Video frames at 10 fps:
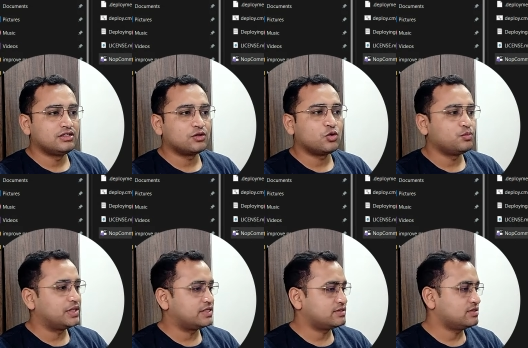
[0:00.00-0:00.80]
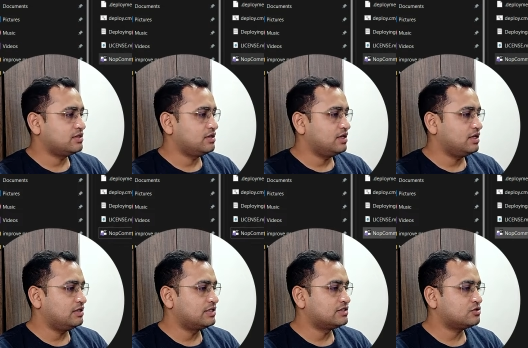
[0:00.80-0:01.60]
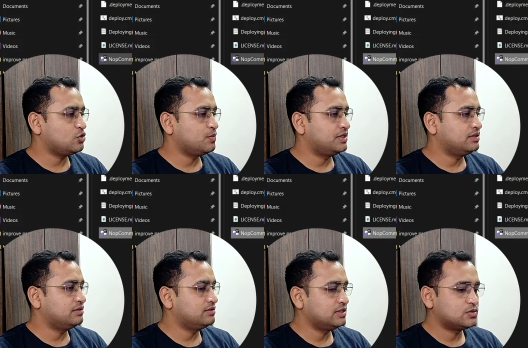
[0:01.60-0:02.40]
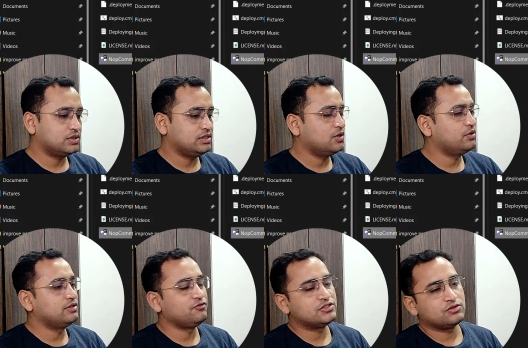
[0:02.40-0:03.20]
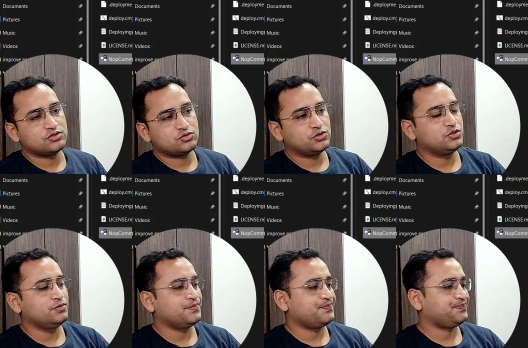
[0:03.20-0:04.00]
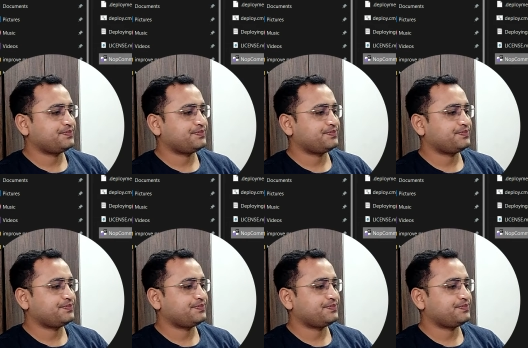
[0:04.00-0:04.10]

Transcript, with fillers: little complex and let's just open this one now in Visual Studio